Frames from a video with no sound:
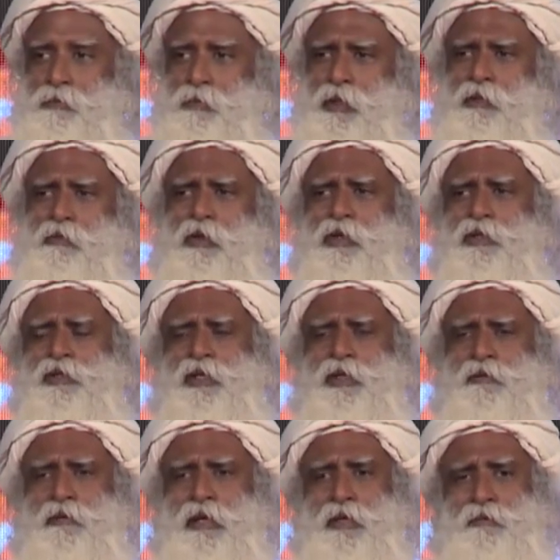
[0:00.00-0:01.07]
The boy
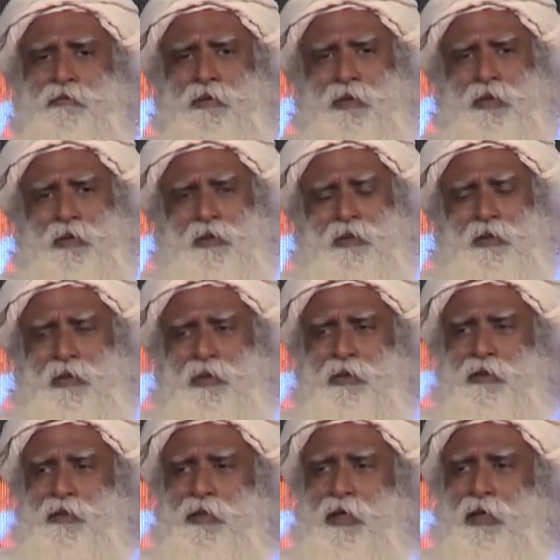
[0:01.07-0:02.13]
said, well,
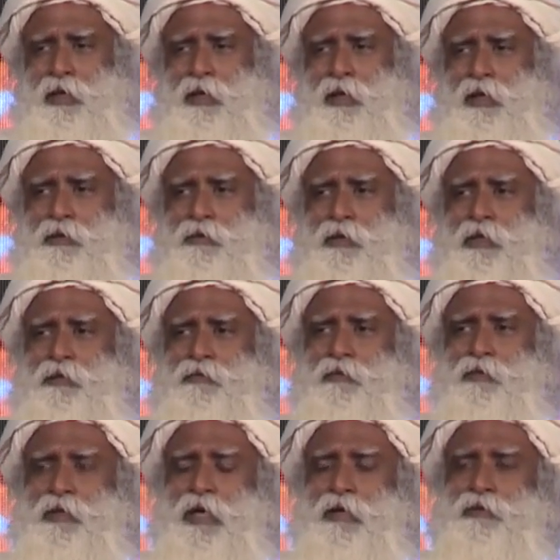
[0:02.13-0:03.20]
it's uh,
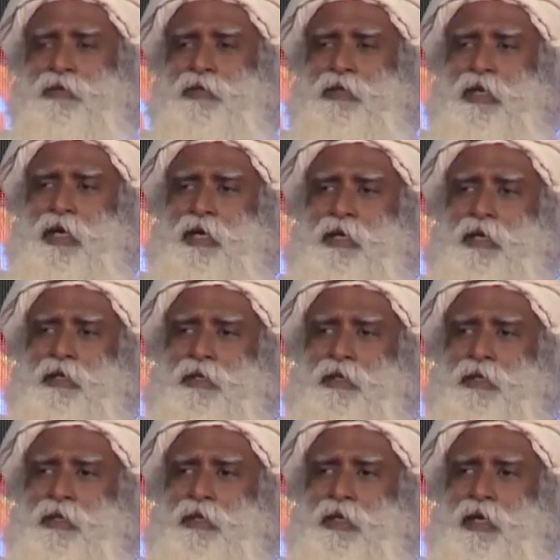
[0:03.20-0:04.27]
twenty-four thousand nine
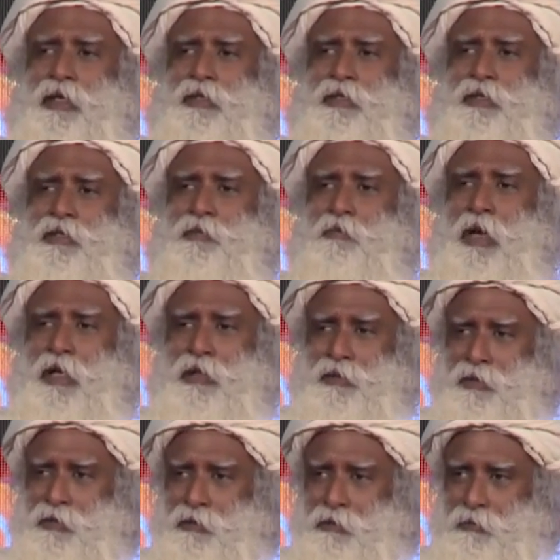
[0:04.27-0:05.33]
hundred ninety-six
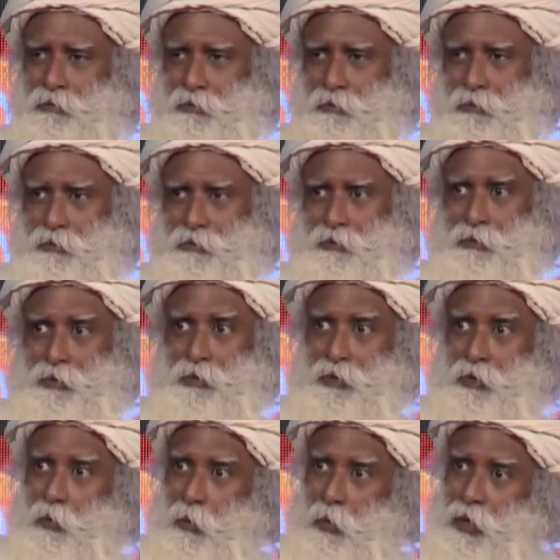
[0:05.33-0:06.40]
miles. They
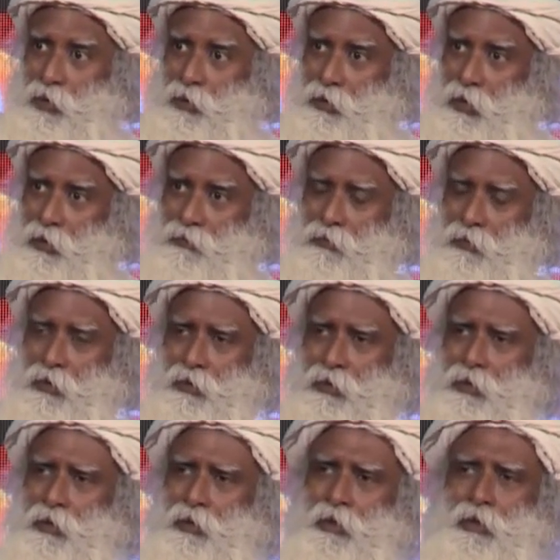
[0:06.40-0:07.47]
said, what, that's far?
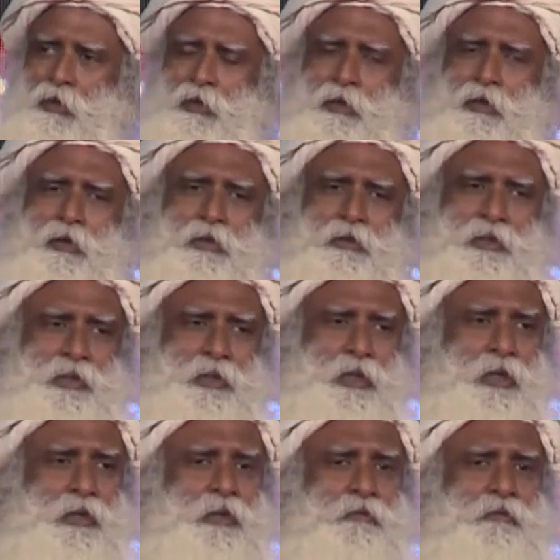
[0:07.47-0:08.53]
He said,
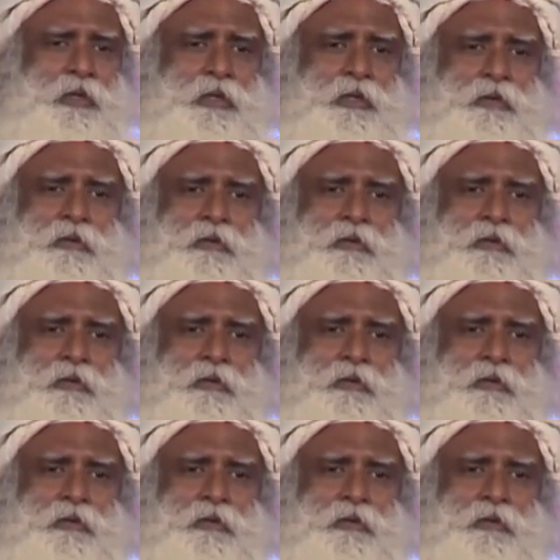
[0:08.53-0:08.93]
yeah, the way you're